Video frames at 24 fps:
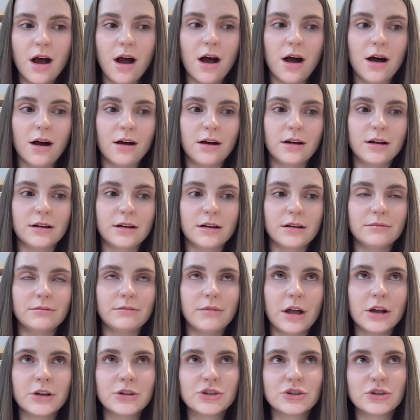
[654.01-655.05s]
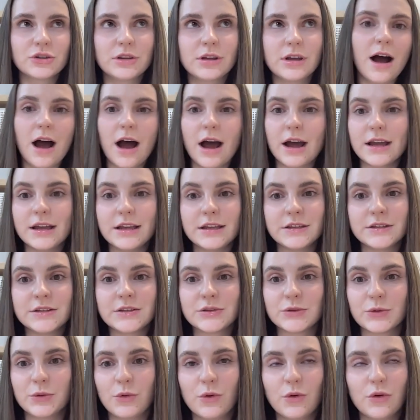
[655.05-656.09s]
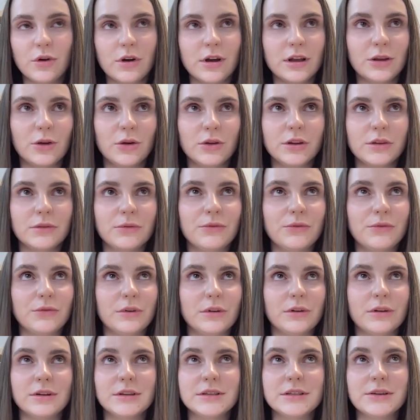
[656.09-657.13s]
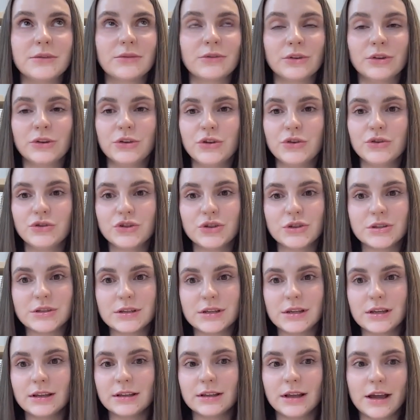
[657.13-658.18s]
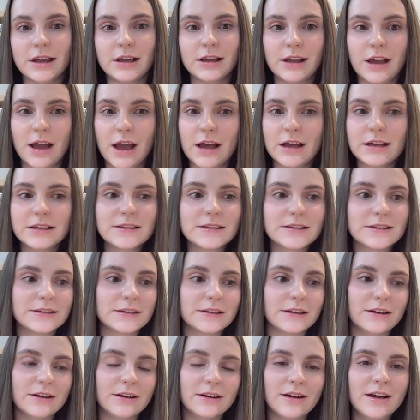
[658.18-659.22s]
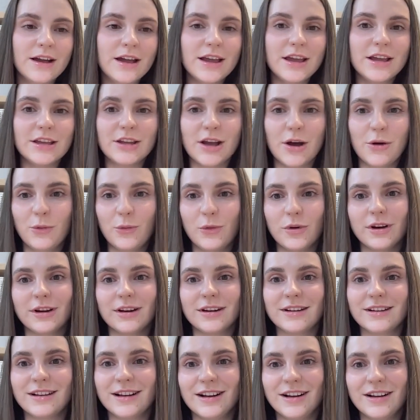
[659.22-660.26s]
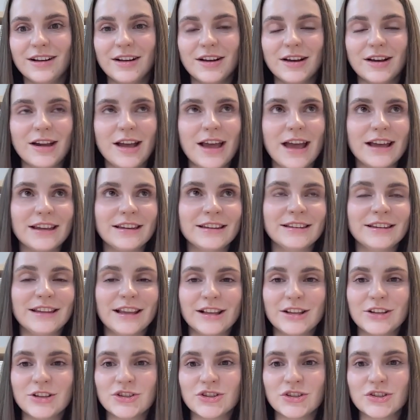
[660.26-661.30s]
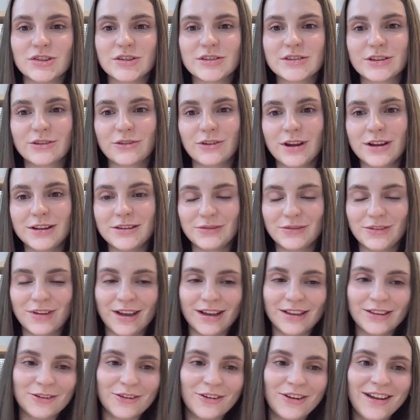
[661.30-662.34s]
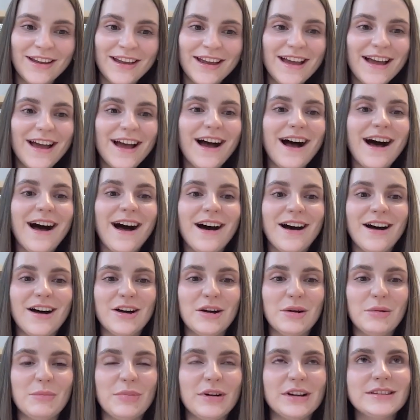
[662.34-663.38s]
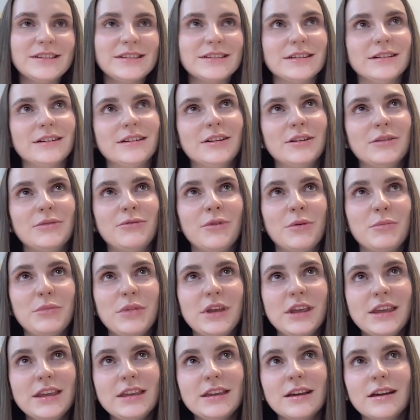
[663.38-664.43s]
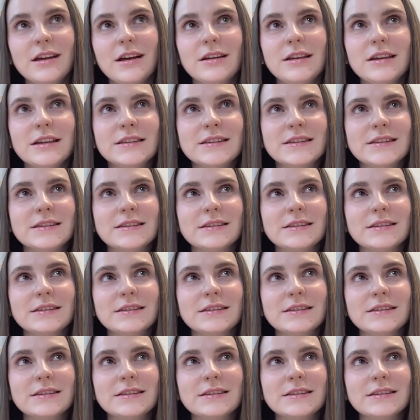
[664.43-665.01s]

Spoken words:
Actually, I saw a lot of different UGC-like ads in our ad intelligence creative gallery, but for me, it's